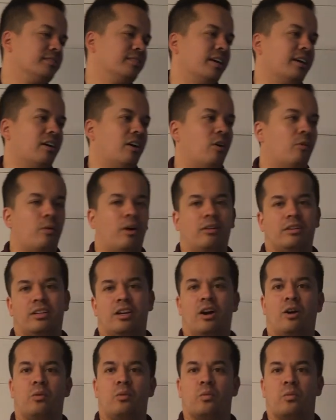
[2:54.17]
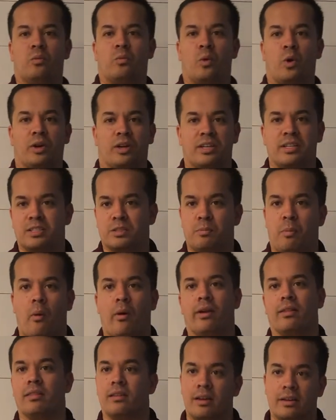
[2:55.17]
It's like, oh, well, you know, working's
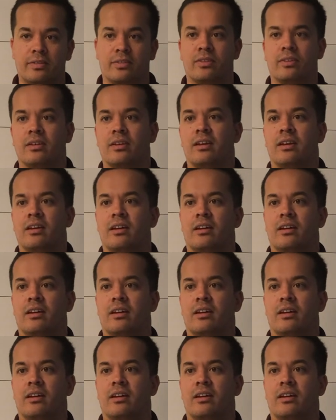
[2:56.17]
pointless.